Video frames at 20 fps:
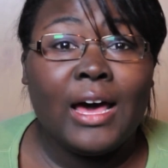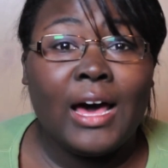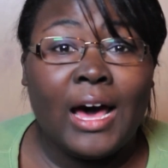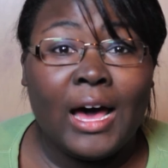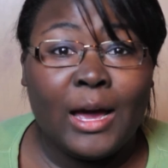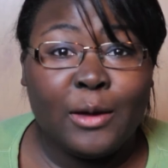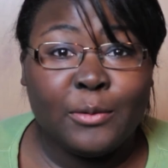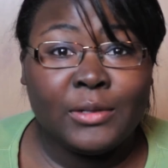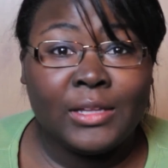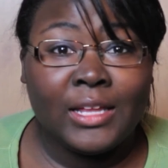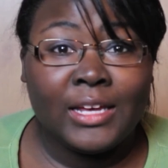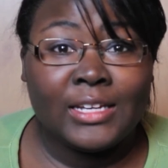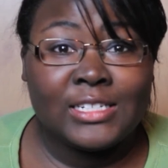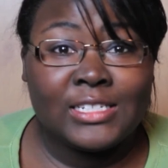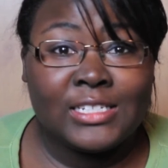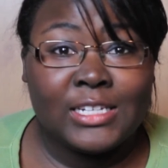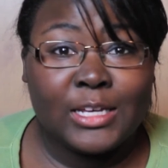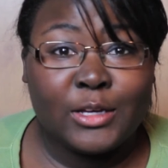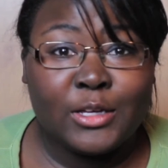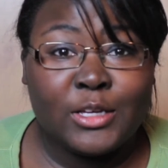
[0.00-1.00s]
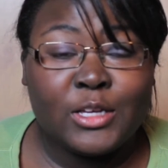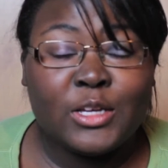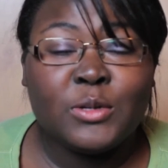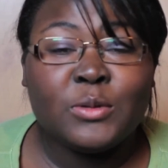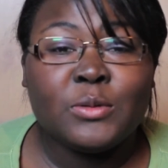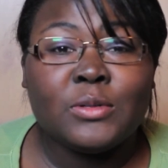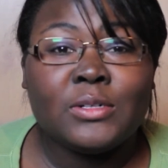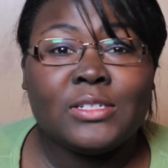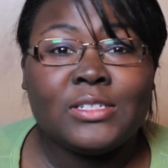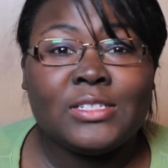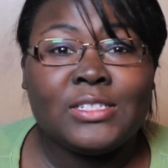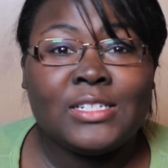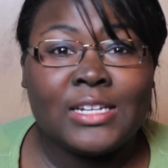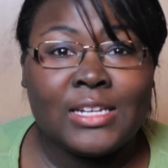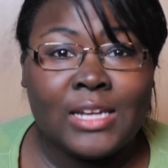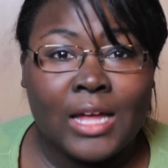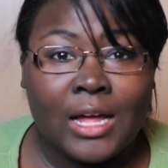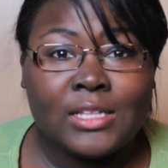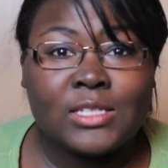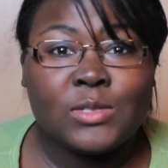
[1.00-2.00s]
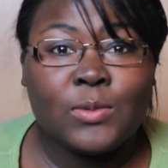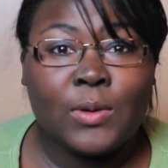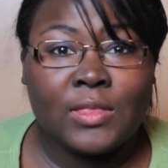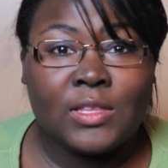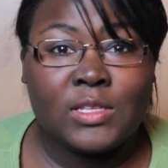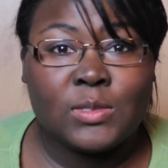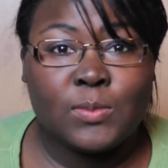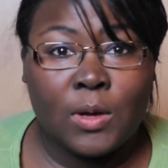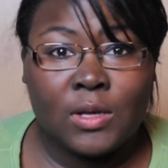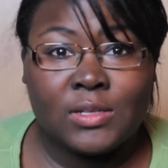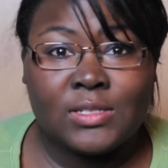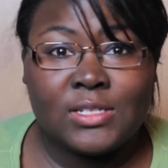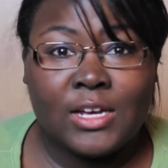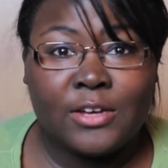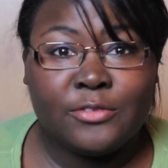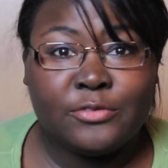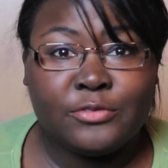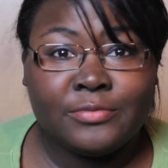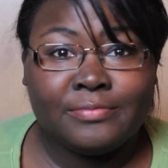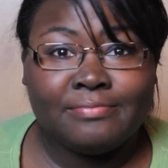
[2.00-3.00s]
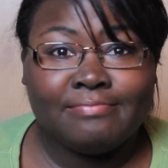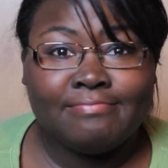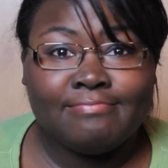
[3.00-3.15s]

I would like to tell you to not sweat the small stuff.